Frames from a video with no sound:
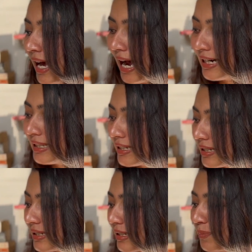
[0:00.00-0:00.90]
and this
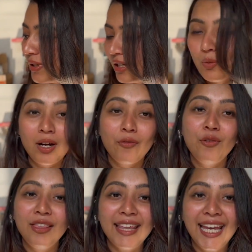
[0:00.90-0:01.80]
is a pretty
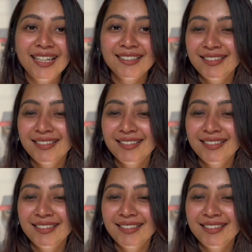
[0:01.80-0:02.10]
wonderful thing,